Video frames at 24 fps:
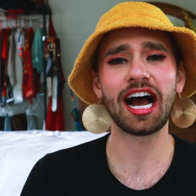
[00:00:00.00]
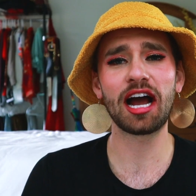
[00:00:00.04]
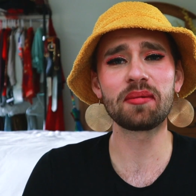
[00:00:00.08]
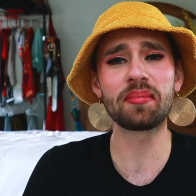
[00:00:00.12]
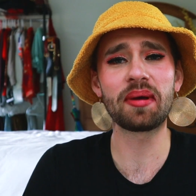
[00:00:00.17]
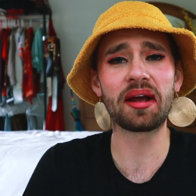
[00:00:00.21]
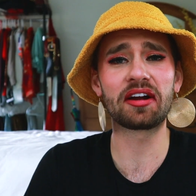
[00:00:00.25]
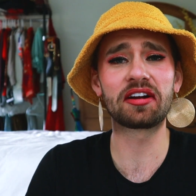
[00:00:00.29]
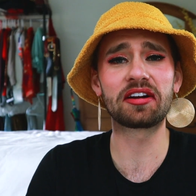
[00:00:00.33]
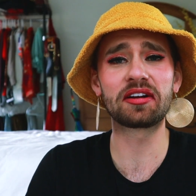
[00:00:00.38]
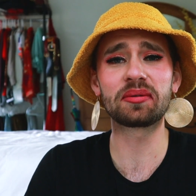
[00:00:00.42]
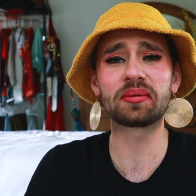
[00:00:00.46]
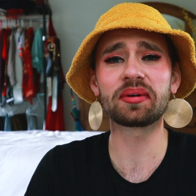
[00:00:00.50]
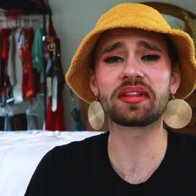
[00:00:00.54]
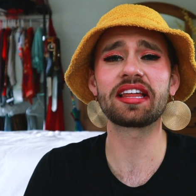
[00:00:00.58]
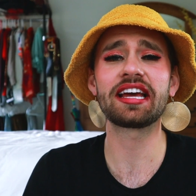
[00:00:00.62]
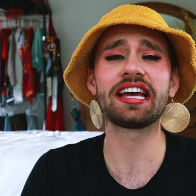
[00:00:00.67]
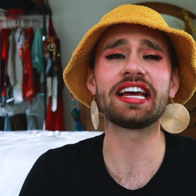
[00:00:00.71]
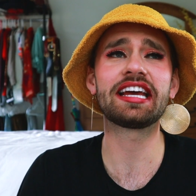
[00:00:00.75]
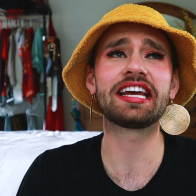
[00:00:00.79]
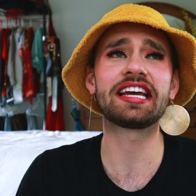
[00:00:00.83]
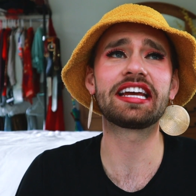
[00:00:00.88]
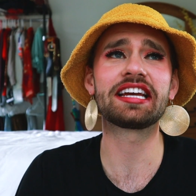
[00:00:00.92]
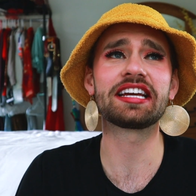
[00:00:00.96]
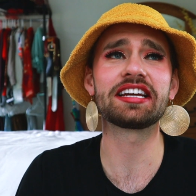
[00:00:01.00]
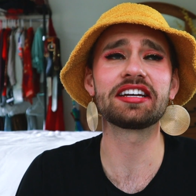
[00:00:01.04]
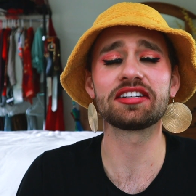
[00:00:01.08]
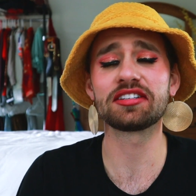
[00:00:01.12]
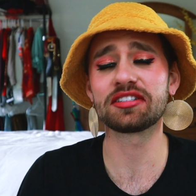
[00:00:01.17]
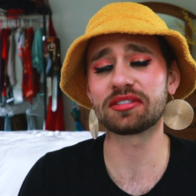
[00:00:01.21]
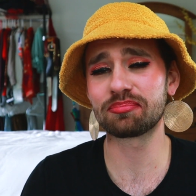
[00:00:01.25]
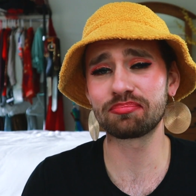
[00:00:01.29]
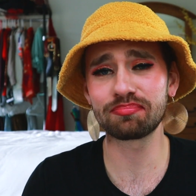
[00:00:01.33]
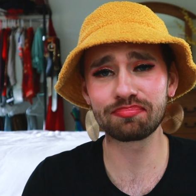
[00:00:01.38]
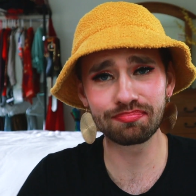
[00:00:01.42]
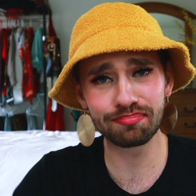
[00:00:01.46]
I paired it with a
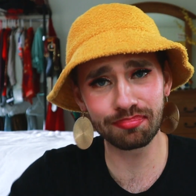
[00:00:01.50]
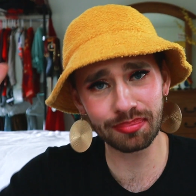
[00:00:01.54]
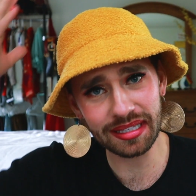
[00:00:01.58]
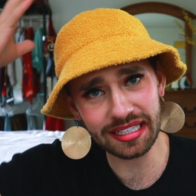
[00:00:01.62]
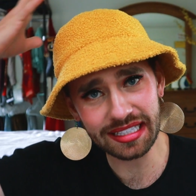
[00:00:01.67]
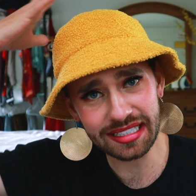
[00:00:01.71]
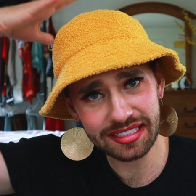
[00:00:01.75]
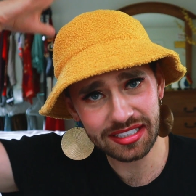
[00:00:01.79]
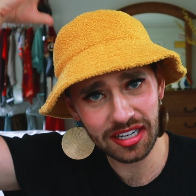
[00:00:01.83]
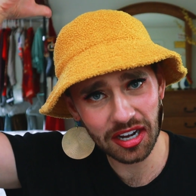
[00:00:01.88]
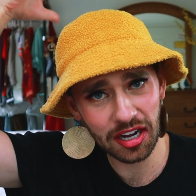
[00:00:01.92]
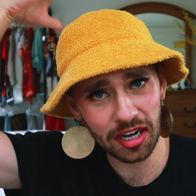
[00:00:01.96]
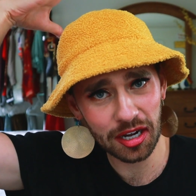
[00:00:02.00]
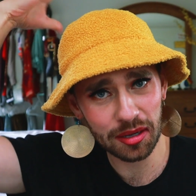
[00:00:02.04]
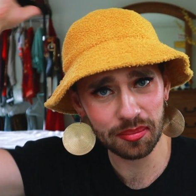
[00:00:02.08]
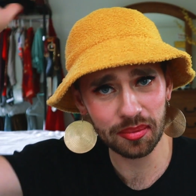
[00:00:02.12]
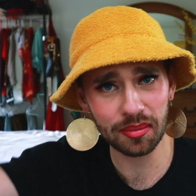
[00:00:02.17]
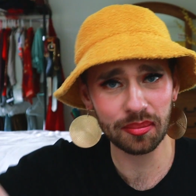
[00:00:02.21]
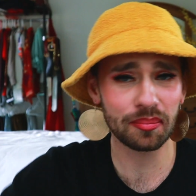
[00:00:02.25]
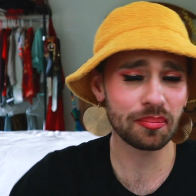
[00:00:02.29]
B-top